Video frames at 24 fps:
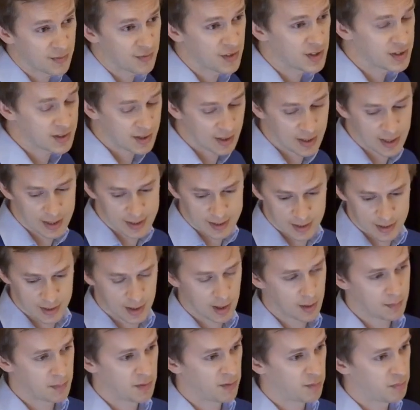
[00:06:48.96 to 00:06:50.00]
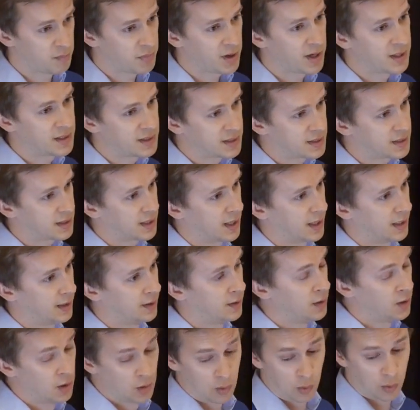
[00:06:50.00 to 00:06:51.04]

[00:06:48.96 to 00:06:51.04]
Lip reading: sophisticated type of brain scan,